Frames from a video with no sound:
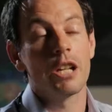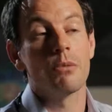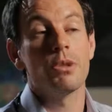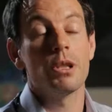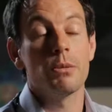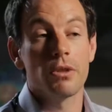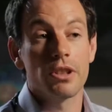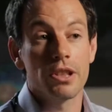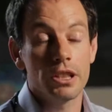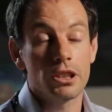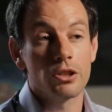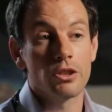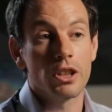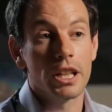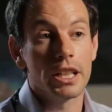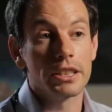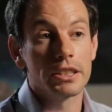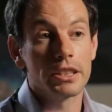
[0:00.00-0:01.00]
and people
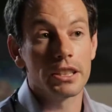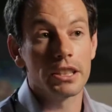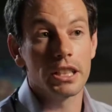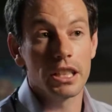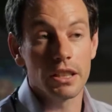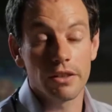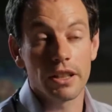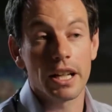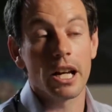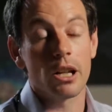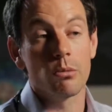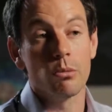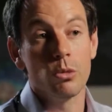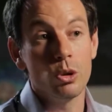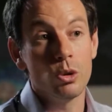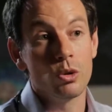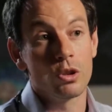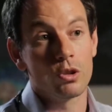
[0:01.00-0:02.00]
theorized that if it had a
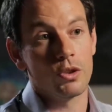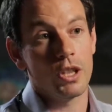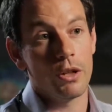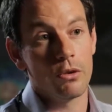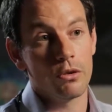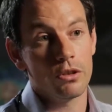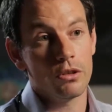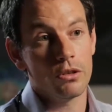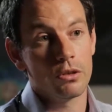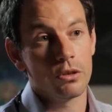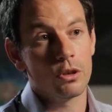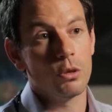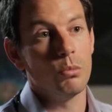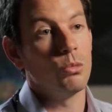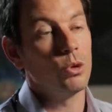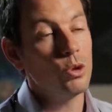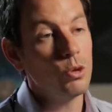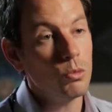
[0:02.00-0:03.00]
moon around it, the
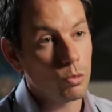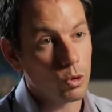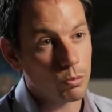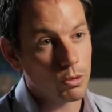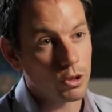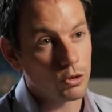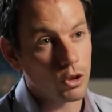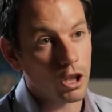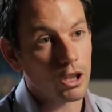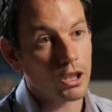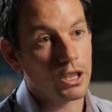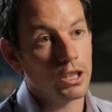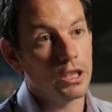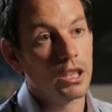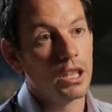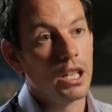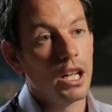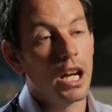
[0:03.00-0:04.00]
moon would be
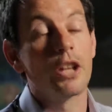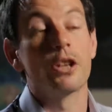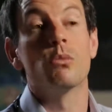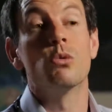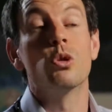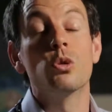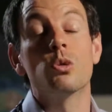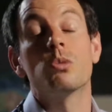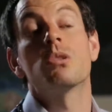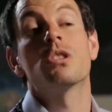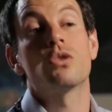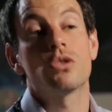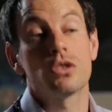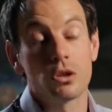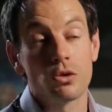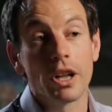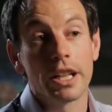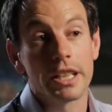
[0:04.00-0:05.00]
rocky, and the moon would be
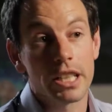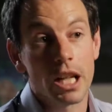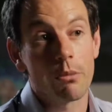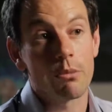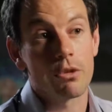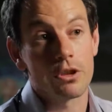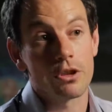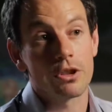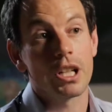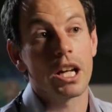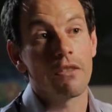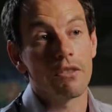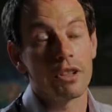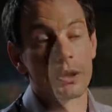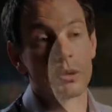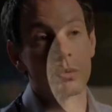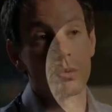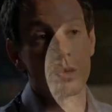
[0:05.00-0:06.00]
the right temperature to
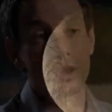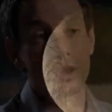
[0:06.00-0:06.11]
have liquid